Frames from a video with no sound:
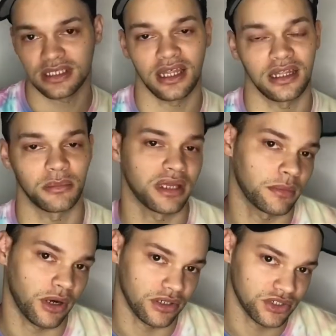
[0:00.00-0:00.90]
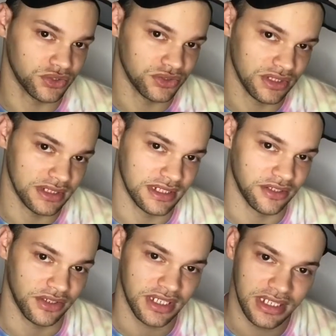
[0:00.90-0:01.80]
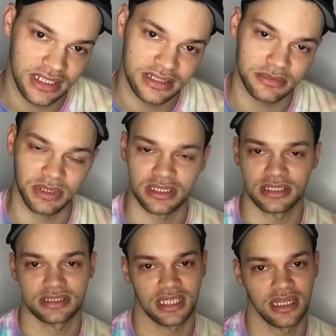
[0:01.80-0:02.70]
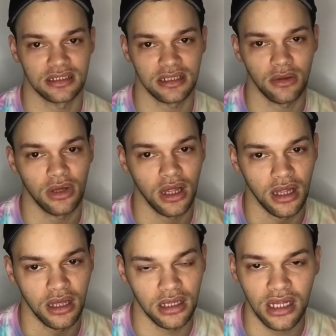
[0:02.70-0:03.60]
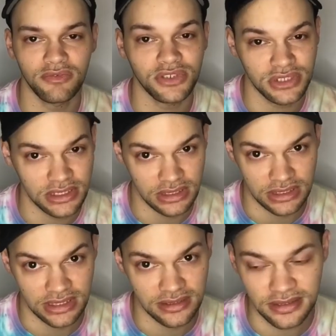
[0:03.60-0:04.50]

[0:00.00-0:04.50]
A lot of makeup artists use these in their kits because it's got a lot of versatility.